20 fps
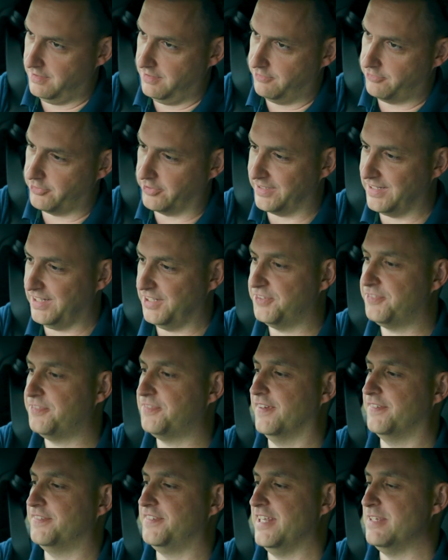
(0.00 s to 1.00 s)
for at least
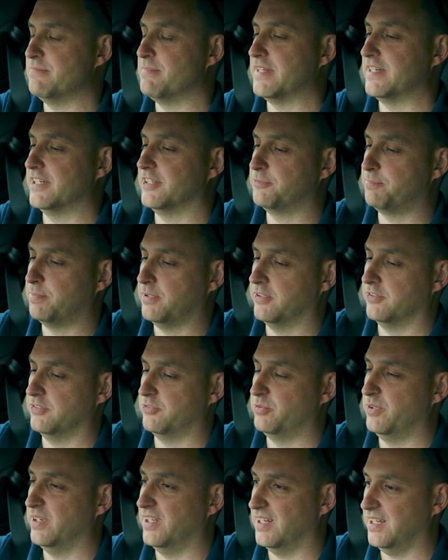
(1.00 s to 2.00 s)
15 minutes,
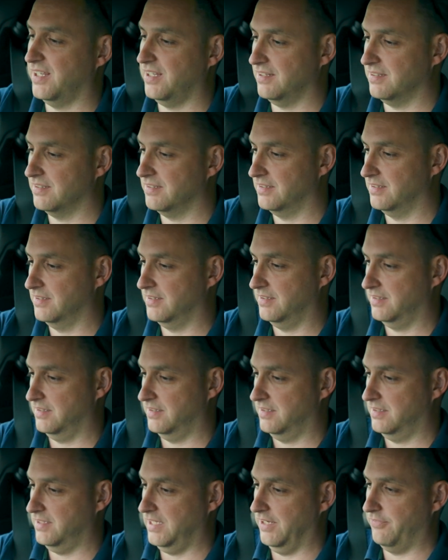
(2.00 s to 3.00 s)
because really,
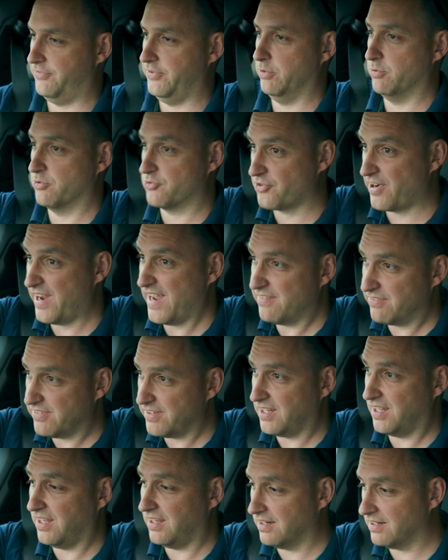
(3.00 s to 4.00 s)
if you were driving
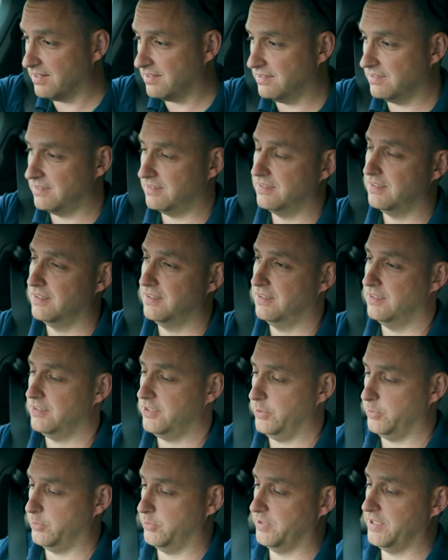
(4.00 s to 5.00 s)
here,
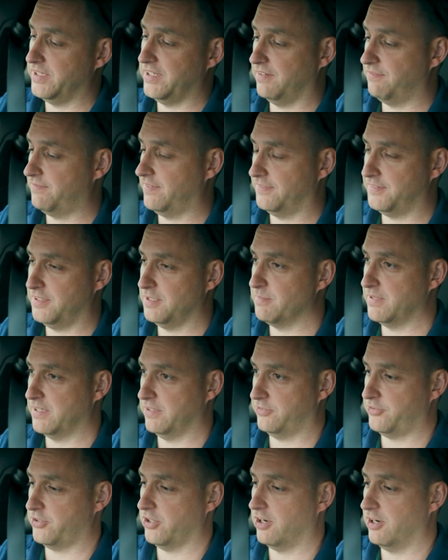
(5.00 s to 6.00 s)
you would only need 15
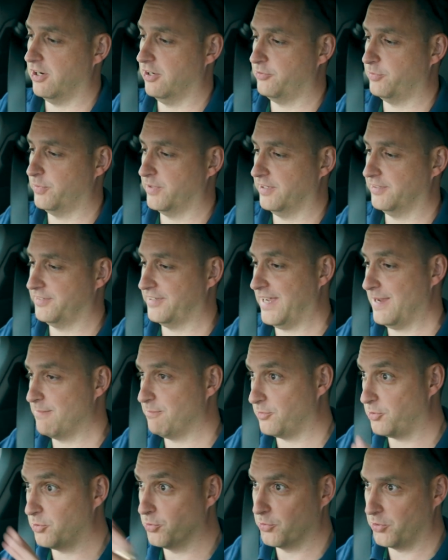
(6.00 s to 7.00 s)
minutes charge, whereas I'm
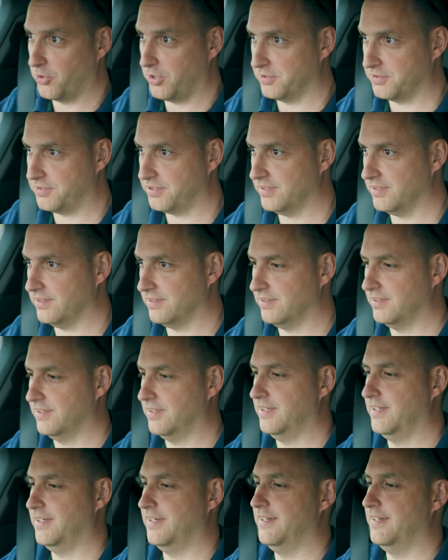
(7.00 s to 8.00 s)
going on to
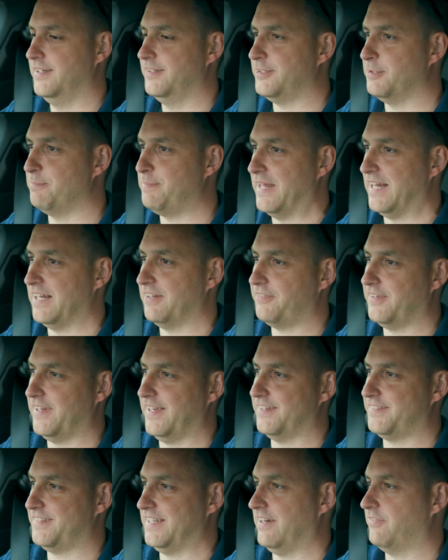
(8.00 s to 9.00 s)

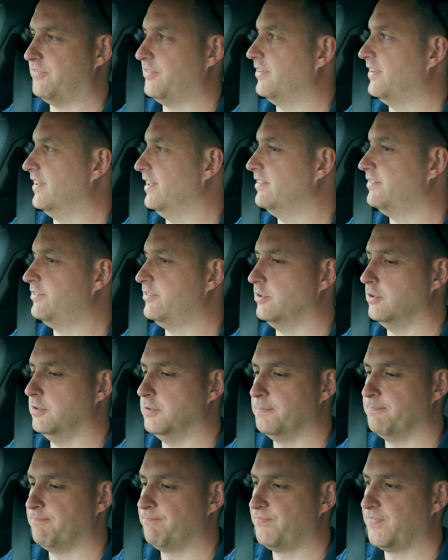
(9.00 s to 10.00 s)
Belfast after this,
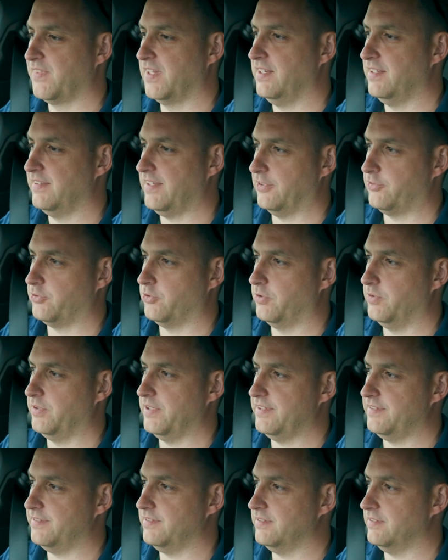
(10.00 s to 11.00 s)
so that's the
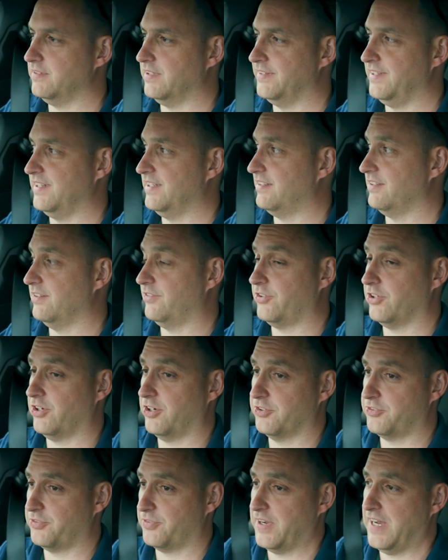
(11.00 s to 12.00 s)
reason I needed to
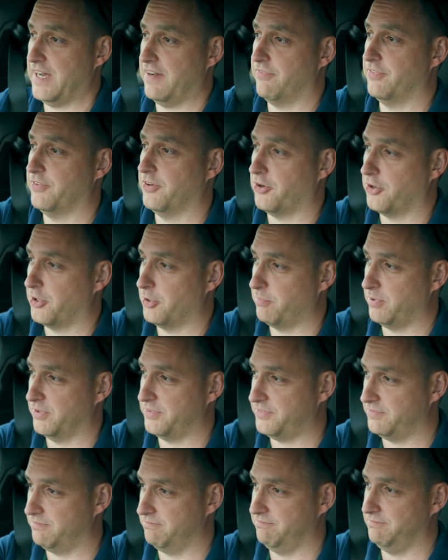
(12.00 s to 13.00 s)
charge for half an hour. But
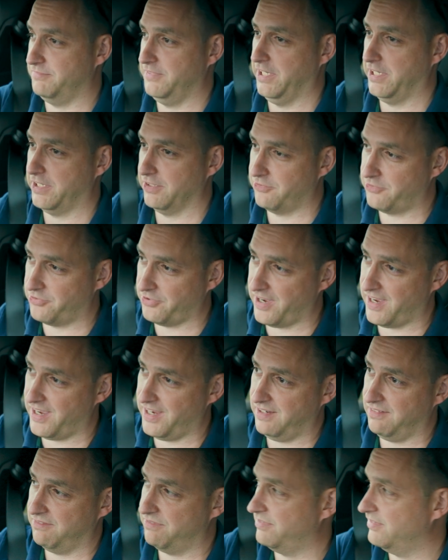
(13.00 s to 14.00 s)
you can
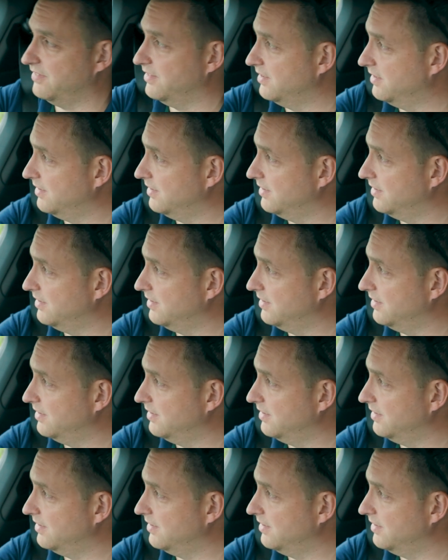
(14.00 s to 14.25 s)
drive